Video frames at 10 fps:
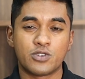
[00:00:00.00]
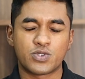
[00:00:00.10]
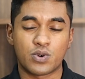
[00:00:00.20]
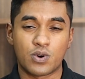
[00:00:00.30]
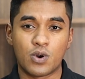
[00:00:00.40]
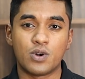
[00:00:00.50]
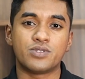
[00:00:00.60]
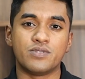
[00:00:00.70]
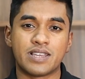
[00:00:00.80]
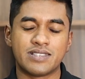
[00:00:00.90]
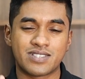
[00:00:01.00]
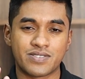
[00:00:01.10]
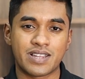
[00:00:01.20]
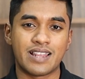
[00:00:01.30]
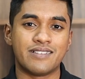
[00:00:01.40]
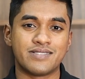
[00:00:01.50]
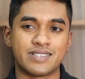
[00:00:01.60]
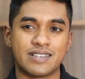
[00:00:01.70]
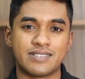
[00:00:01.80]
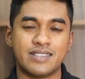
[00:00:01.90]
So all these three
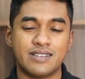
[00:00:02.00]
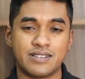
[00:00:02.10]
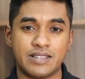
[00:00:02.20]
lenses